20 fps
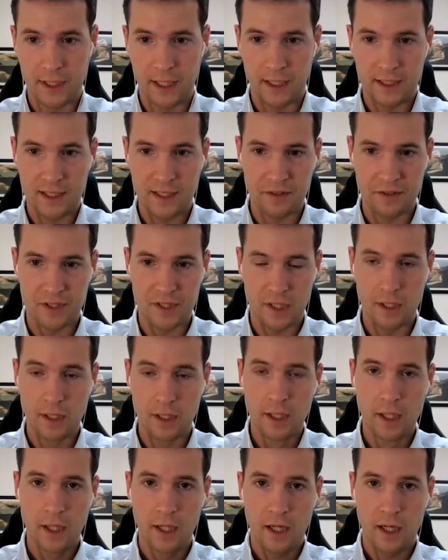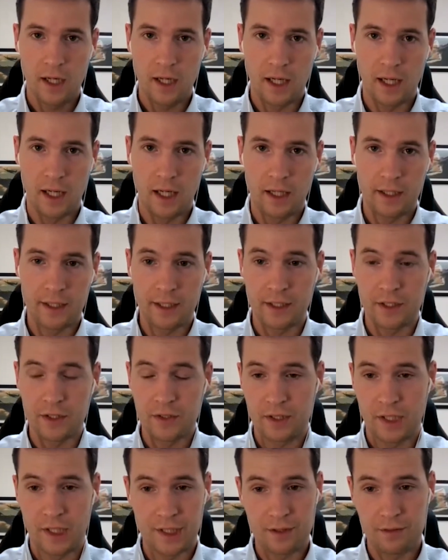activity, I think
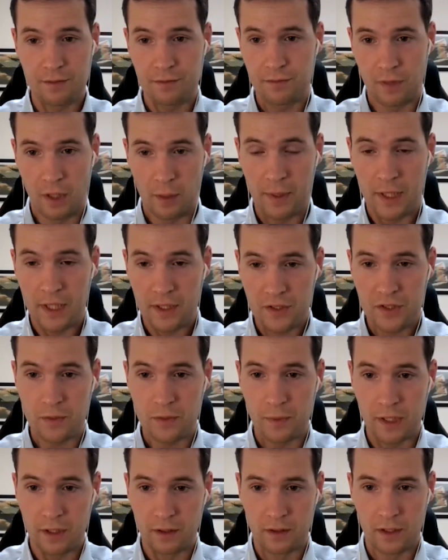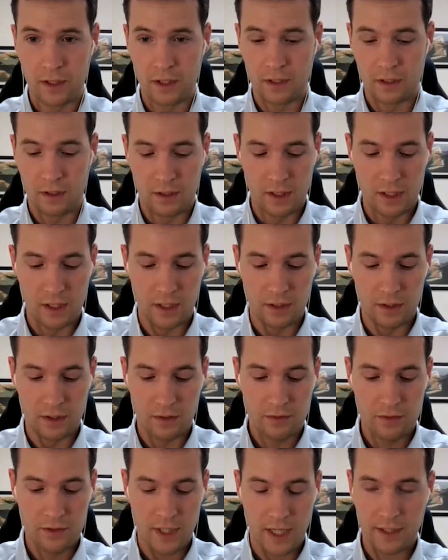it appears to be that the
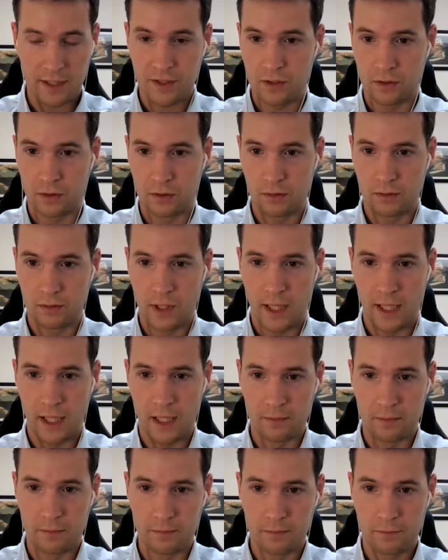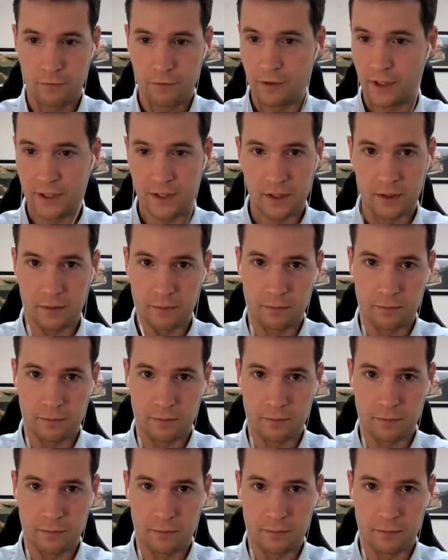tactical fighter